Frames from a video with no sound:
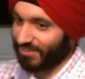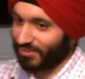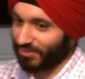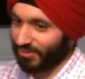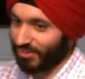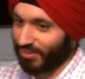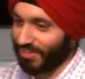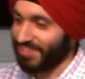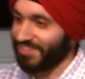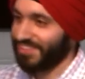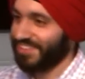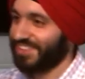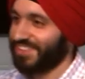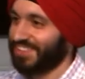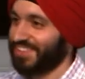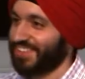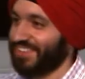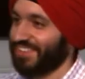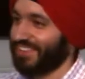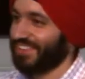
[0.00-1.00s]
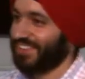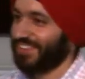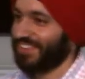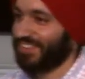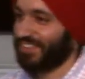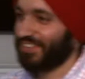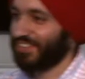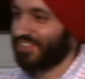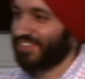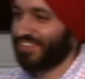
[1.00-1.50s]
Okay?
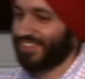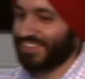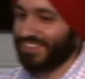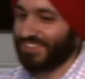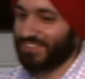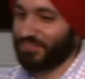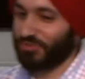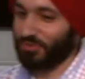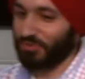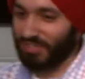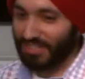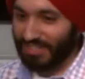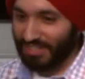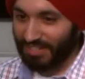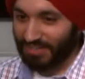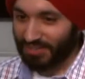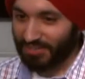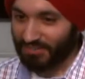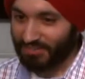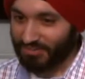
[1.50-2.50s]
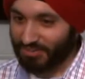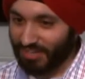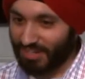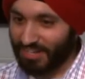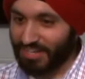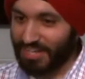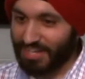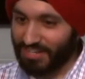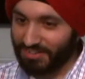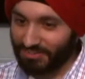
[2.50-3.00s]
So there is,
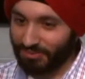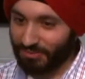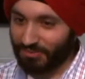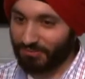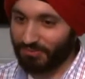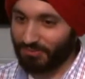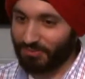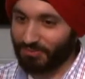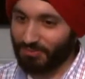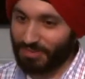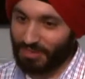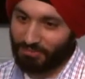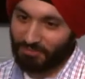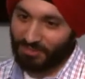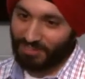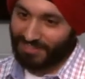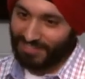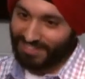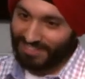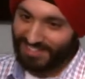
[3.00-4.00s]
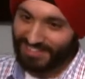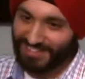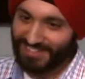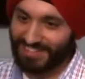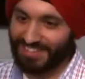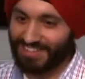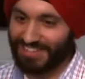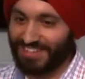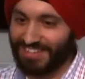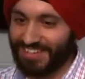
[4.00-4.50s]
again, sort of variability.
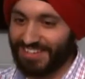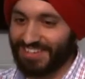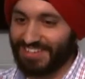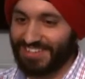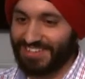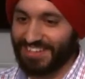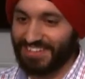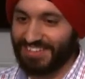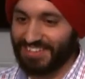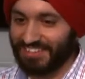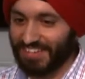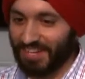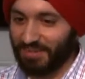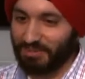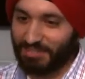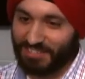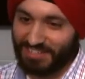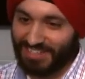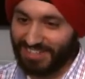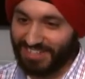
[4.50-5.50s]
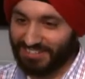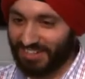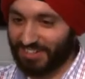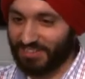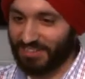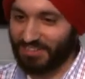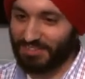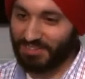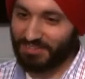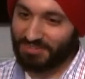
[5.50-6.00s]
Then this guy basically
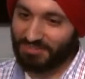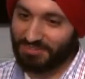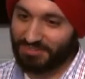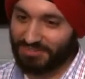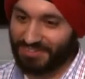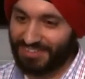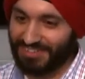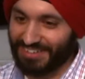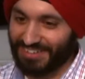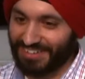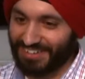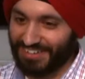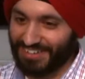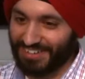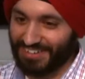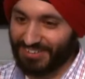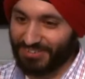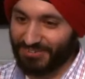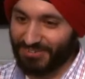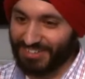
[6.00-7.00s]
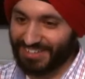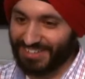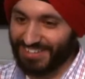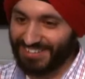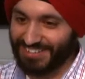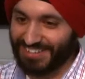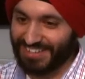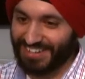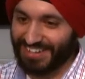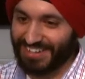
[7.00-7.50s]
started doing
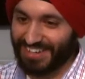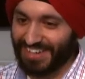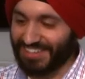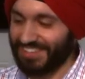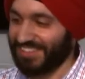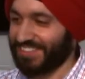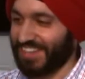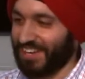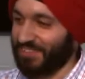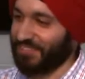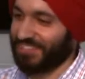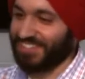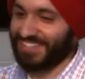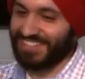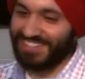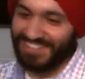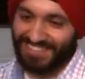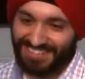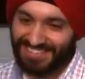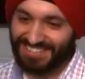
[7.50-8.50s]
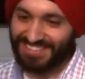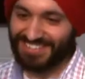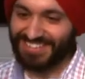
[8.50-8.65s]
this, and this guy basically.